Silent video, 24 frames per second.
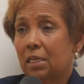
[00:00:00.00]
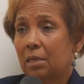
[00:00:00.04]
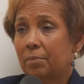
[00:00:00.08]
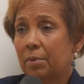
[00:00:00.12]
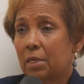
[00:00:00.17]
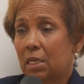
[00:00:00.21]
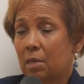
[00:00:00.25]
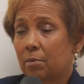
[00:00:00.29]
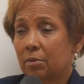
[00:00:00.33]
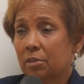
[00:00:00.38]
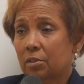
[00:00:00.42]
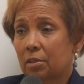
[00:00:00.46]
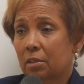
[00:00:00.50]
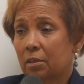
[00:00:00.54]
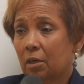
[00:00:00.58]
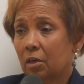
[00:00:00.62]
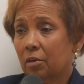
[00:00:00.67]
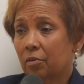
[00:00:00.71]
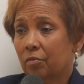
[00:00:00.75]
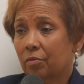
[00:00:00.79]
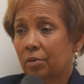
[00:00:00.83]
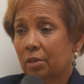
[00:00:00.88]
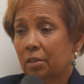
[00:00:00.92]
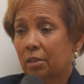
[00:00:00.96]
I mean, he was
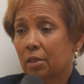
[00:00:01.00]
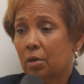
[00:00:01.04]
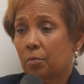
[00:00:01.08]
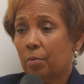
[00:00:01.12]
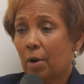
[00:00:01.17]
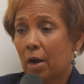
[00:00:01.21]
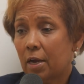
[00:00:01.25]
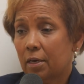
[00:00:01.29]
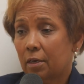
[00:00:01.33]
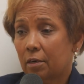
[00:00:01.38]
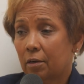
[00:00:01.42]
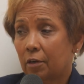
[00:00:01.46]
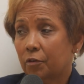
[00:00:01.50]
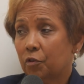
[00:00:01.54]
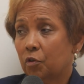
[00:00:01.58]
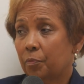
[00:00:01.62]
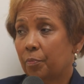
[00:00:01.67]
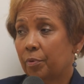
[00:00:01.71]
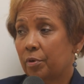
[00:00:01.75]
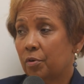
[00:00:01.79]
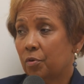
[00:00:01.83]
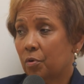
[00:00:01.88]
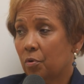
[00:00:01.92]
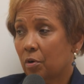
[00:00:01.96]
really quite an
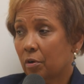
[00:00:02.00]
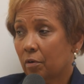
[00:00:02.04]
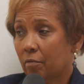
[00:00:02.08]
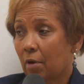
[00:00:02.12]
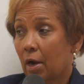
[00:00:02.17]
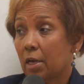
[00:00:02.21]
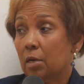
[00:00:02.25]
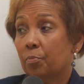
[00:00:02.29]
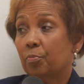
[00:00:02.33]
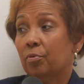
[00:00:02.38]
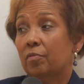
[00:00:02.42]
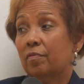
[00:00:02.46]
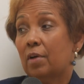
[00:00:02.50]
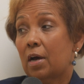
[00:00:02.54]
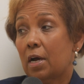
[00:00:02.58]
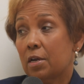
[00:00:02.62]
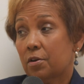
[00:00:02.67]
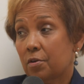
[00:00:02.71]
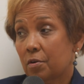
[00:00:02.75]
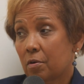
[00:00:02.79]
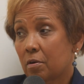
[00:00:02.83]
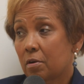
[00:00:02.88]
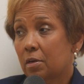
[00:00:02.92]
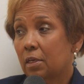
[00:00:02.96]
entrepreneur, quite a
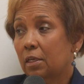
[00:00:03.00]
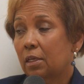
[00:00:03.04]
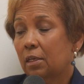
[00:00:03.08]
provider.